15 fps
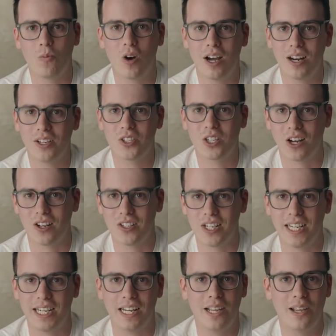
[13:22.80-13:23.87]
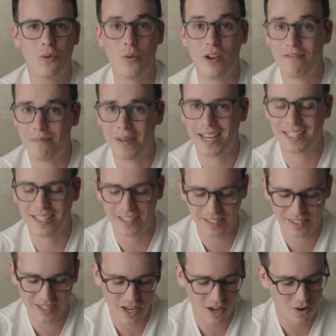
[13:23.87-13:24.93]
on wireless charging with
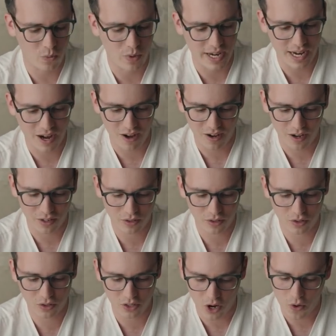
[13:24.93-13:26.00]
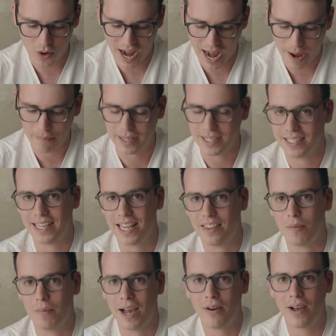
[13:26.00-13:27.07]
magnets, we are so happy to
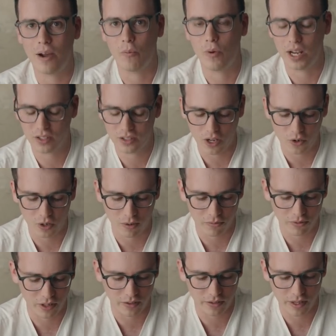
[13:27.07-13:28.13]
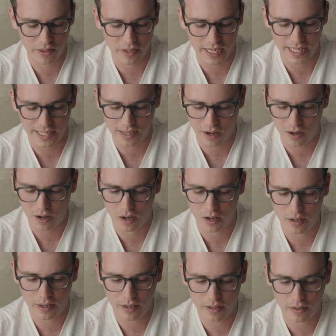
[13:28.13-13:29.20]
get them out, and we are so confident that these are
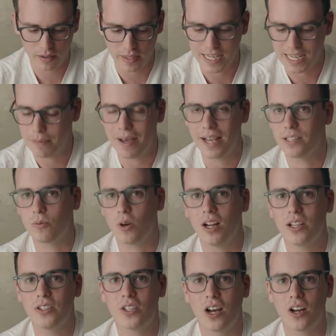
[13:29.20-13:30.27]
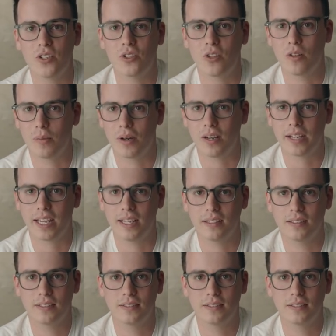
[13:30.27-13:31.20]
the best wireless chargers on the market.